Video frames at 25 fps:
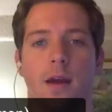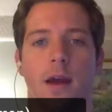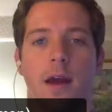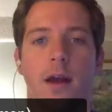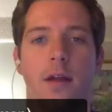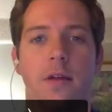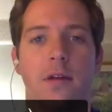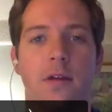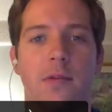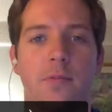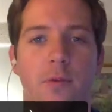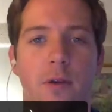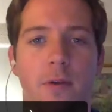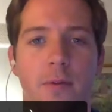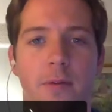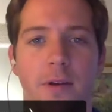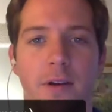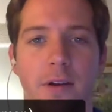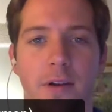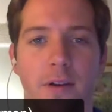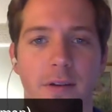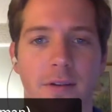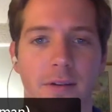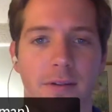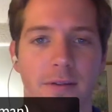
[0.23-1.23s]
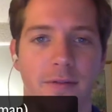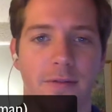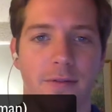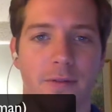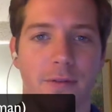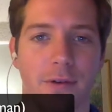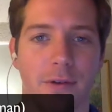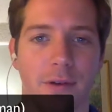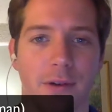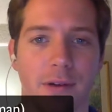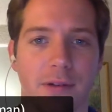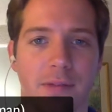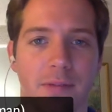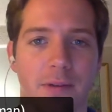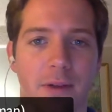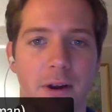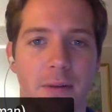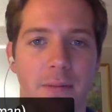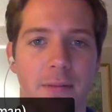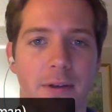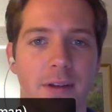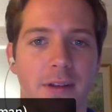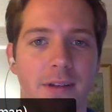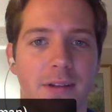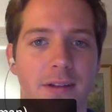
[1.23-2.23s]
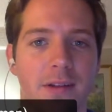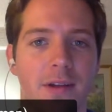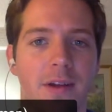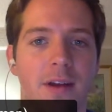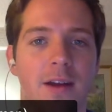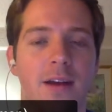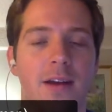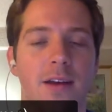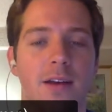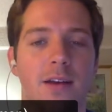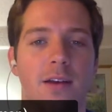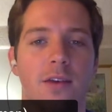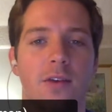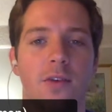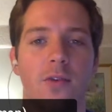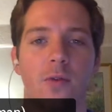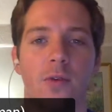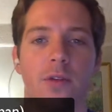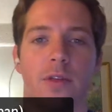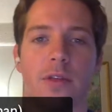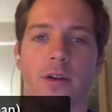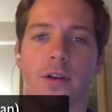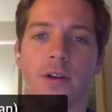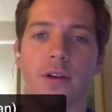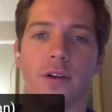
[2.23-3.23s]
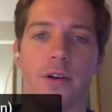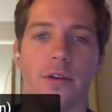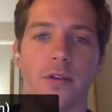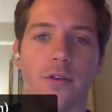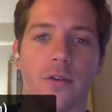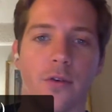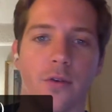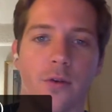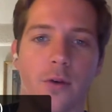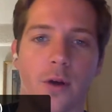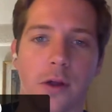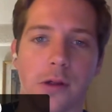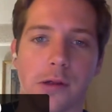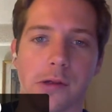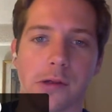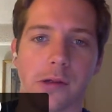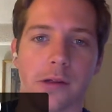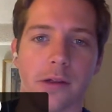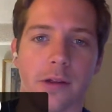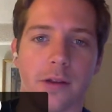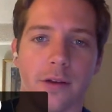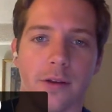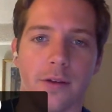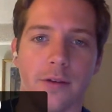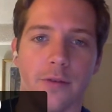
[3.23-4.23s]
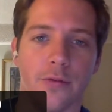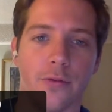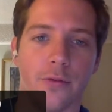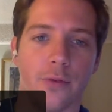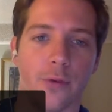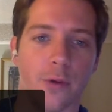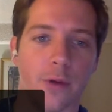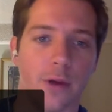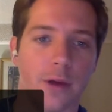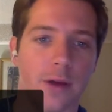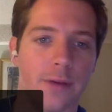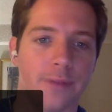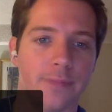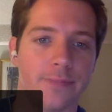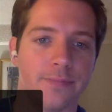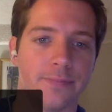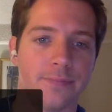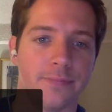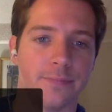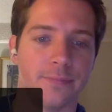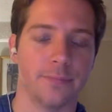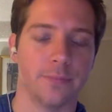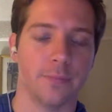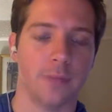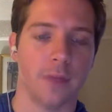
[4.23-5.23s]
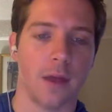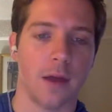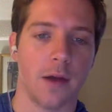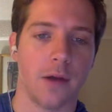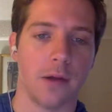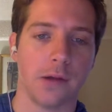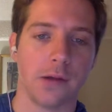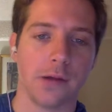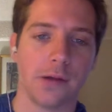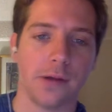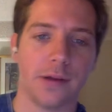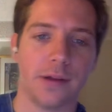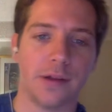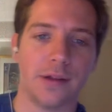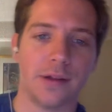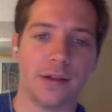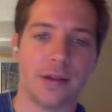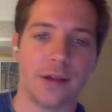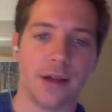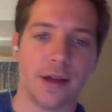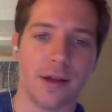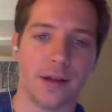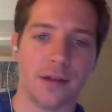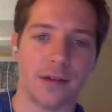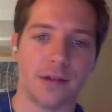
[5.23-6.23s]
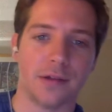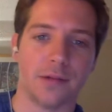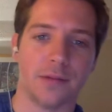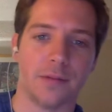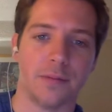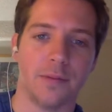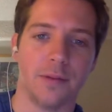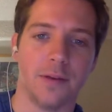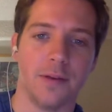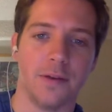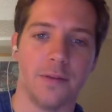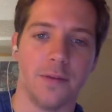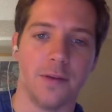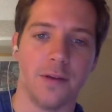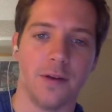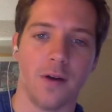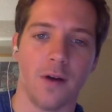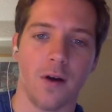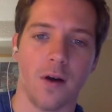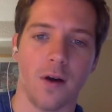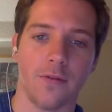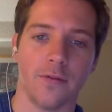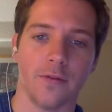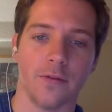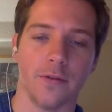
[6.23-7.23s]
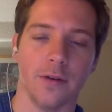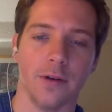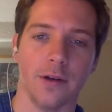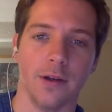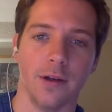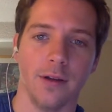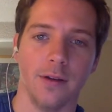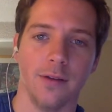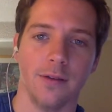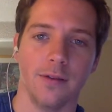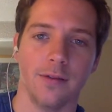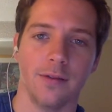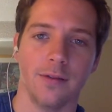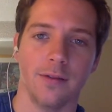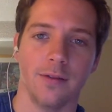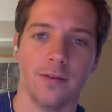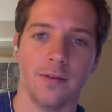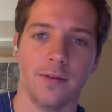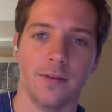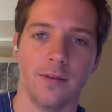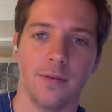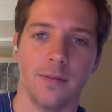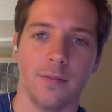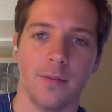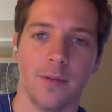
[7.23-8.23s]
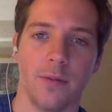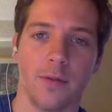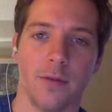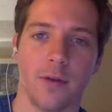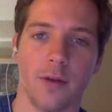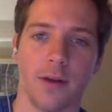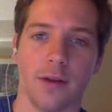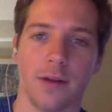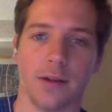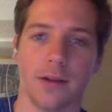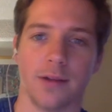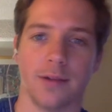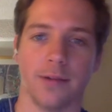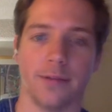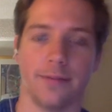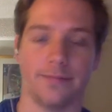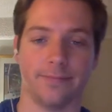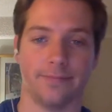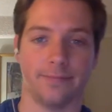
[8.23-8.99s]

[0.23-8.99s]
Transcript: Alex Berman here for Inspire Beats, here with another question for you. How should a SaaS B2B offering be priced?